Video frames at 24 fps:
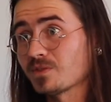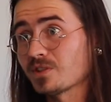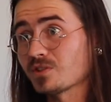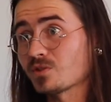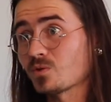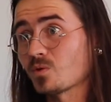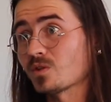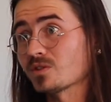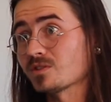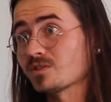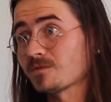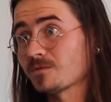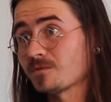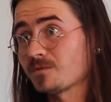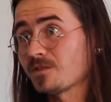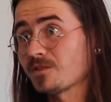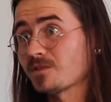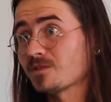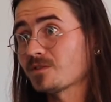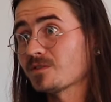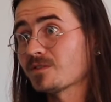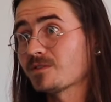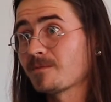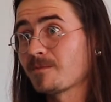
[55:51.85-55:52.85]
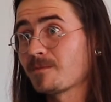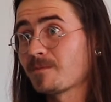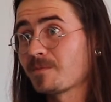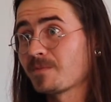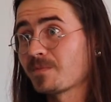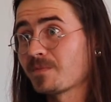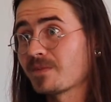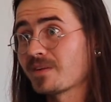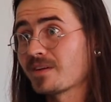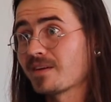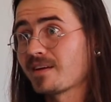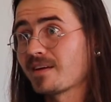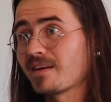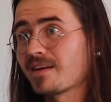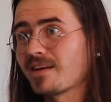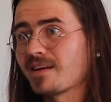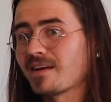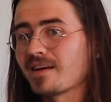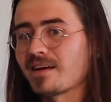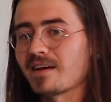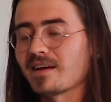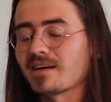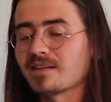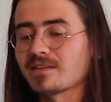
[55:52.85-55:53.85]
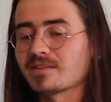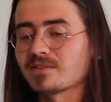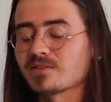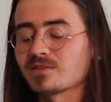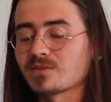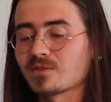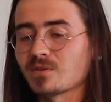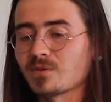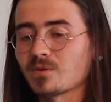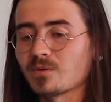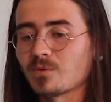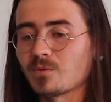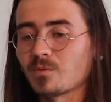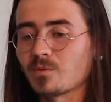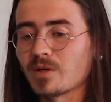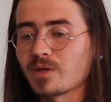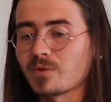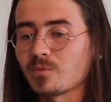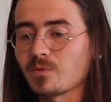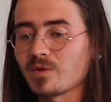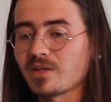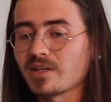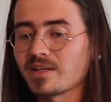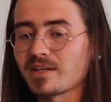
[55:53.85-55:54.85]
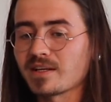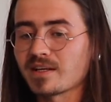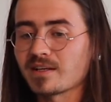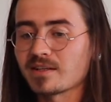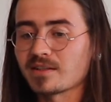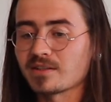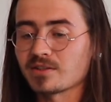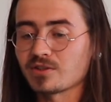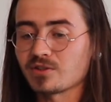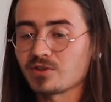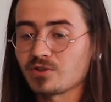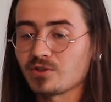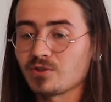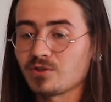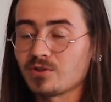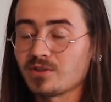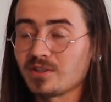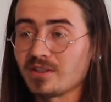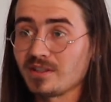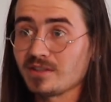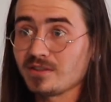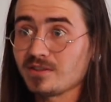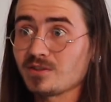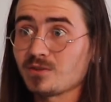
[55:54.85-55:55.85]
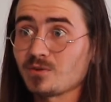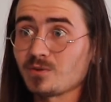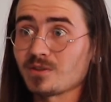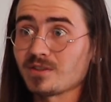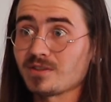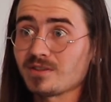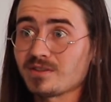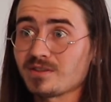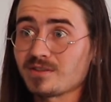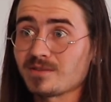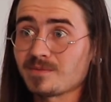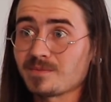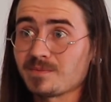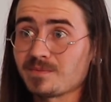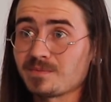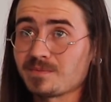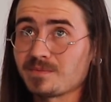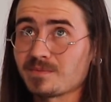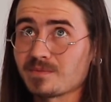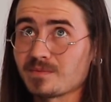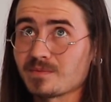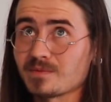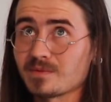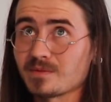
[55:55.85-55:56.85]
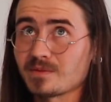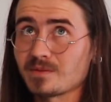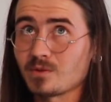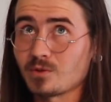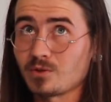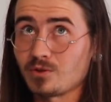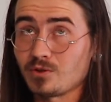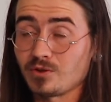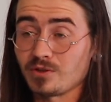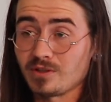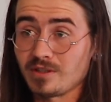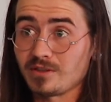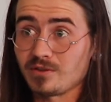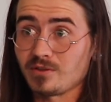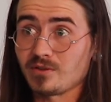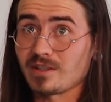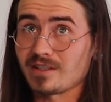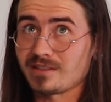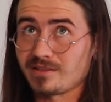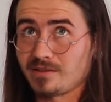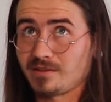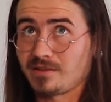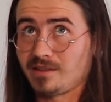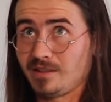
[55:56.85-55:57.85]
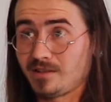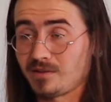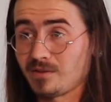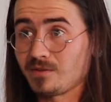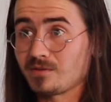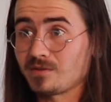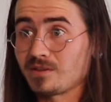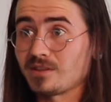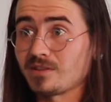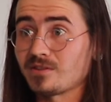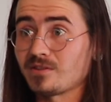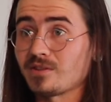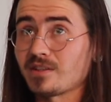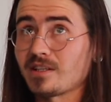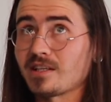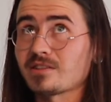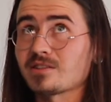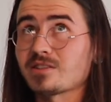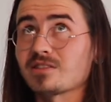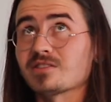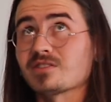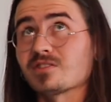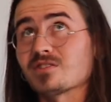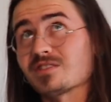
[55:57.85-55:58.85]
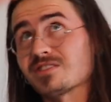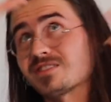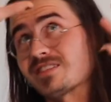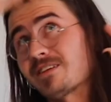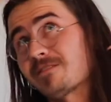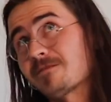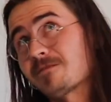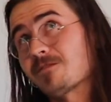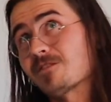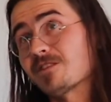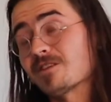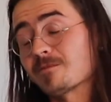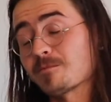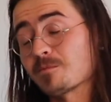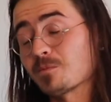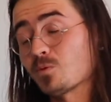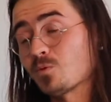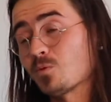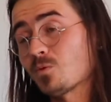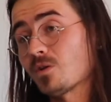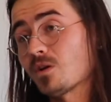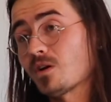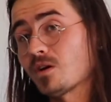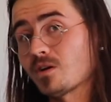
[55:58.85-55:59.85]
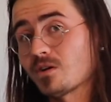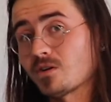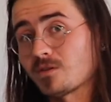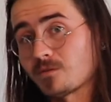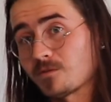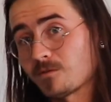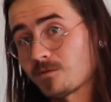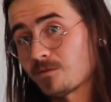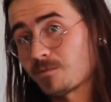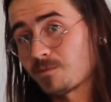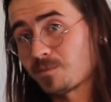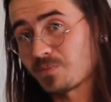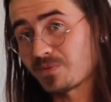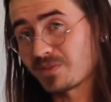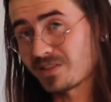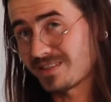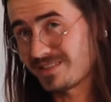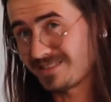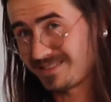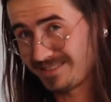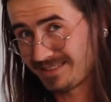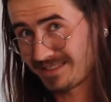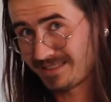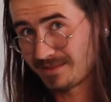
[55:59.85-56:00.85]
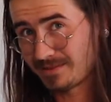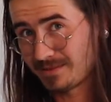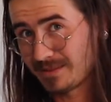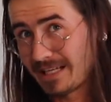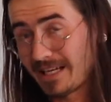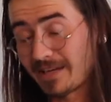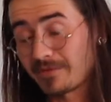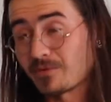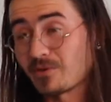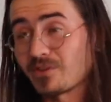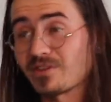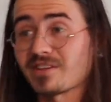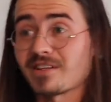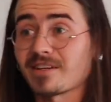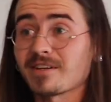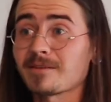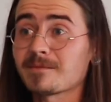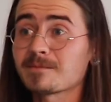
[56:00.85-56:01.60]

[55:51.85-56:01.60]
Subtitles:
this quantum field. And so when we can tune into it, or tune into ourselves, into this infinite pool of everything,